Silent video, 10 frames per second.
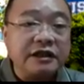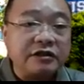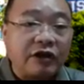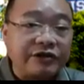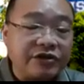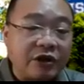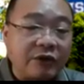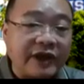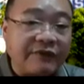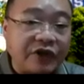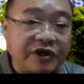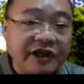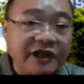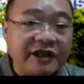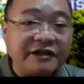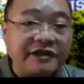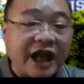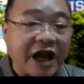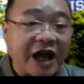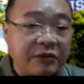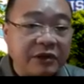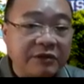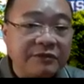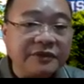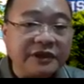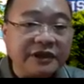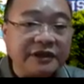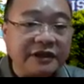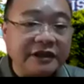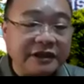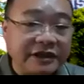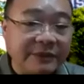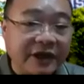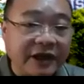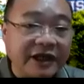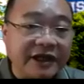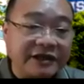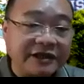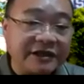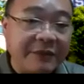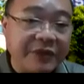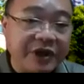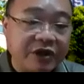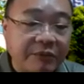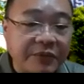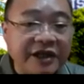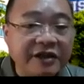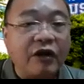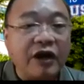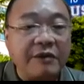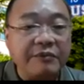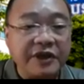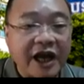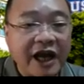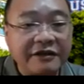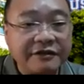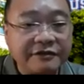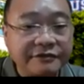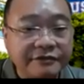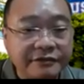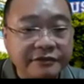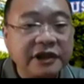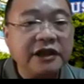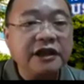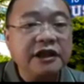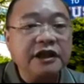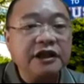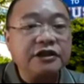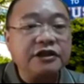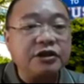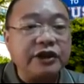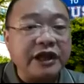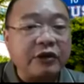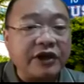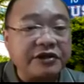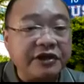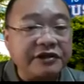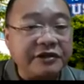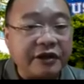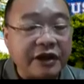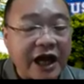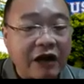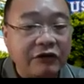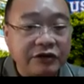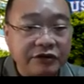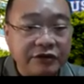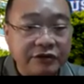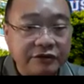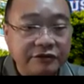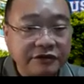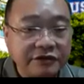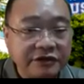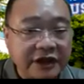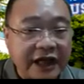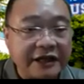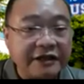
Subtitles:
Constraint solving, unfortunately, is a hard problem. Typically, it's NP complete or NP hard. So then the question is, how do you get